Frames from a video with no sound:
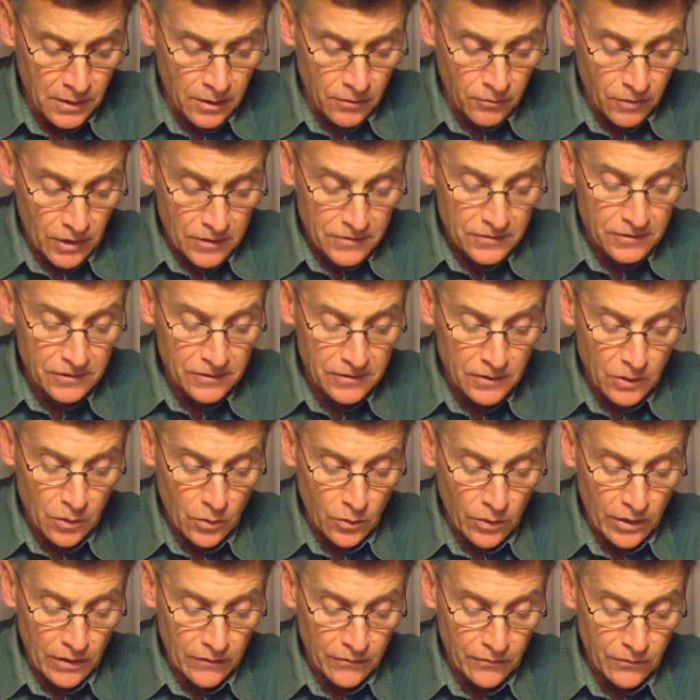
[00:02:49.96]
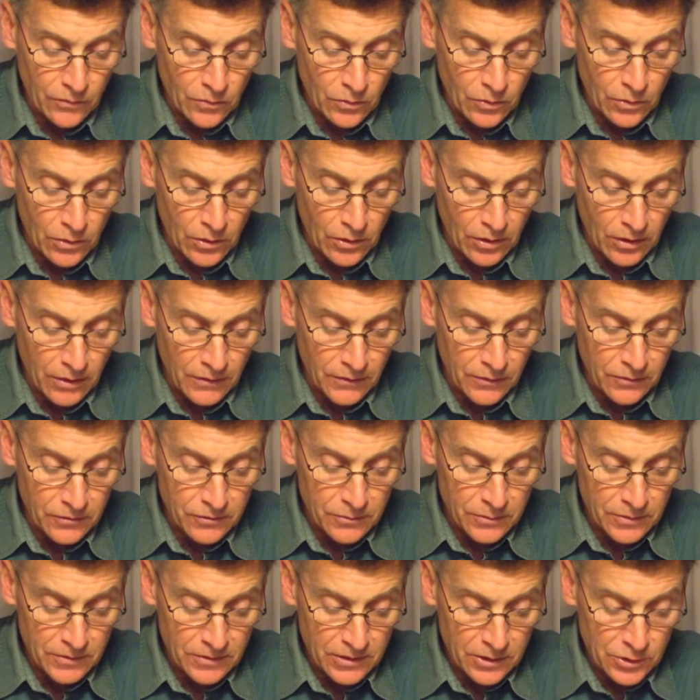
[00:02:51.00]
wrestlers going for those
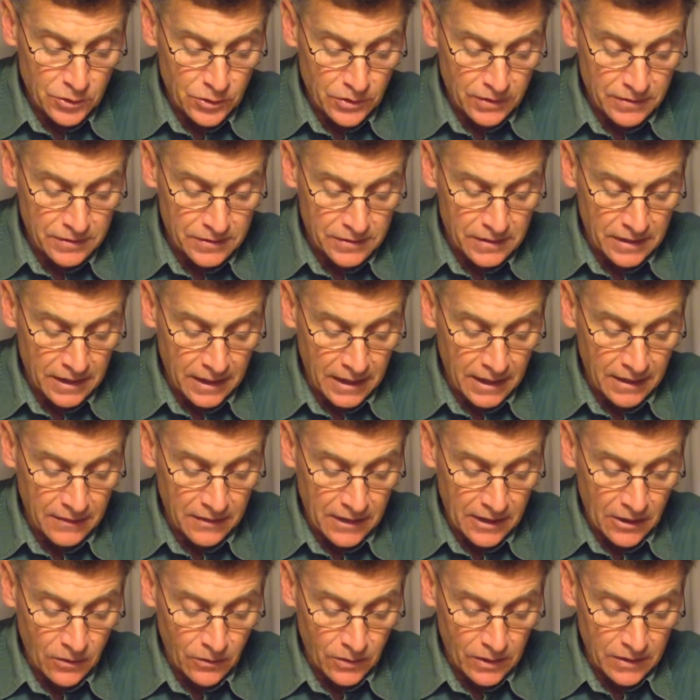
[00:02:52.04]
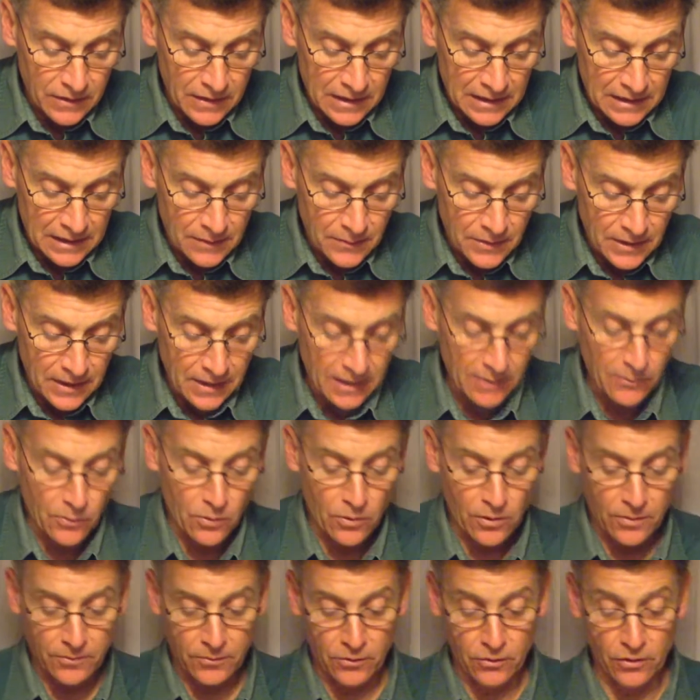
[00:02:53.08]
positions and they don't hit that limit
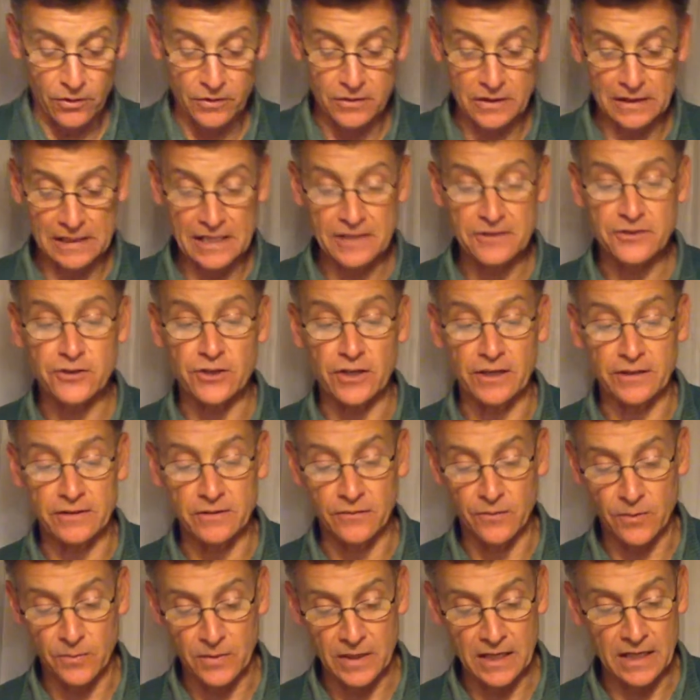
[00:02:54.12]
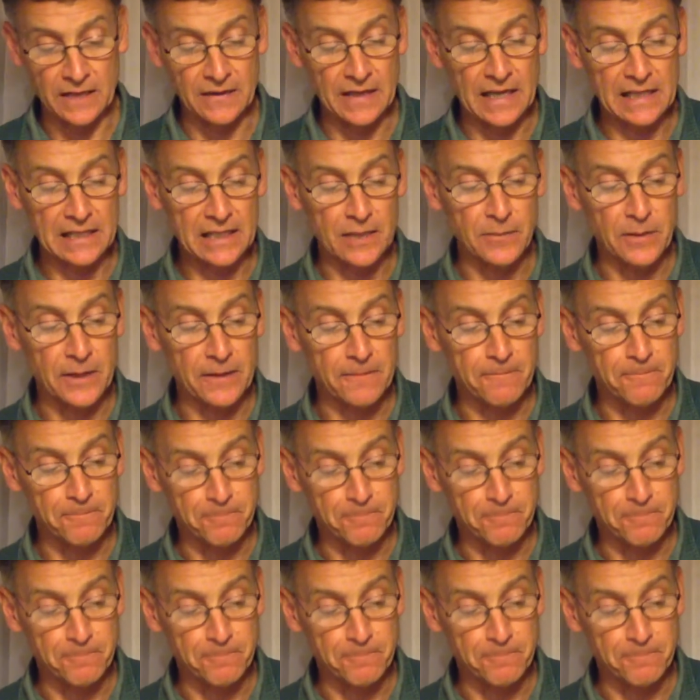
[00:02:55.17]
anymore, or there's a less chance of them hitting that limit.